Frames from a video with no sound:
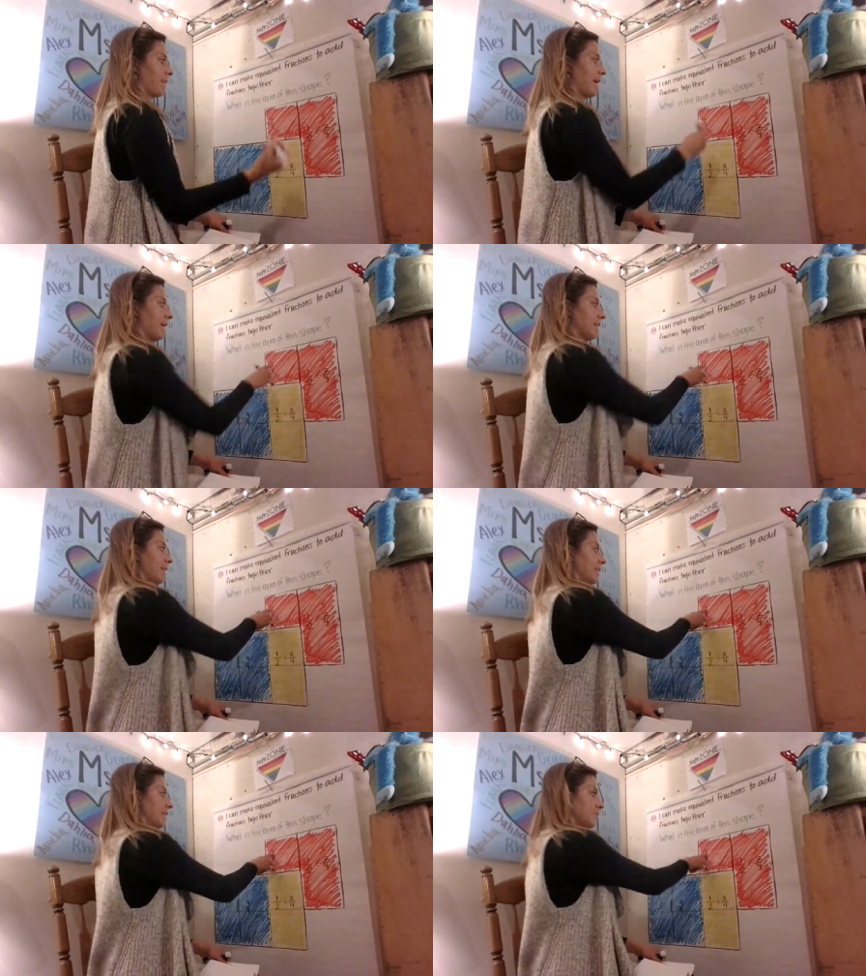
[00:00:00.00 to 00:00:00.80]
And
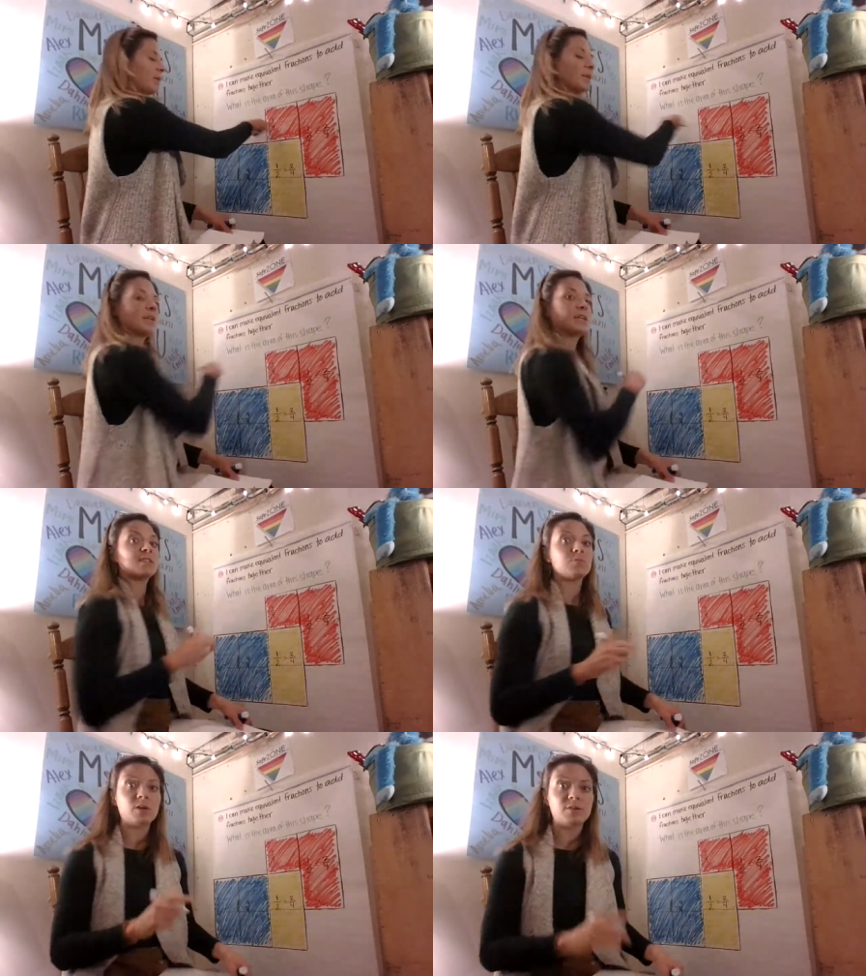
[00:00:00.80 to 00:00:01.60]
that this one is
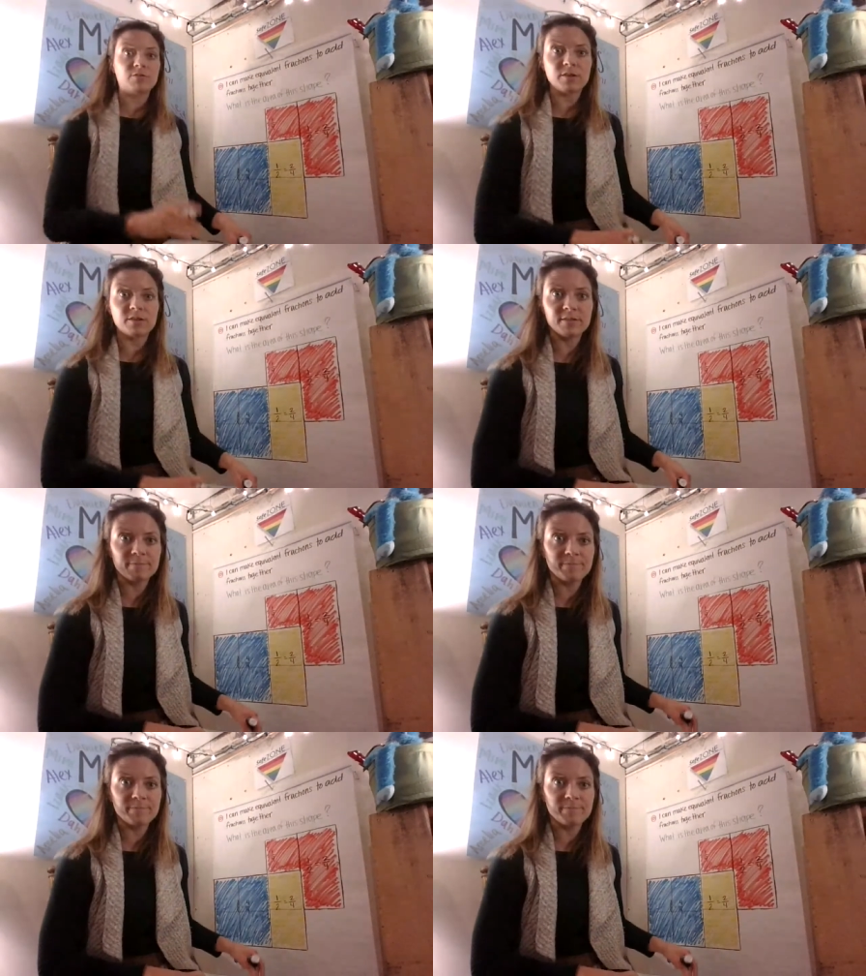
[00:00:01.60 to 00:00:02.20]
one fourth.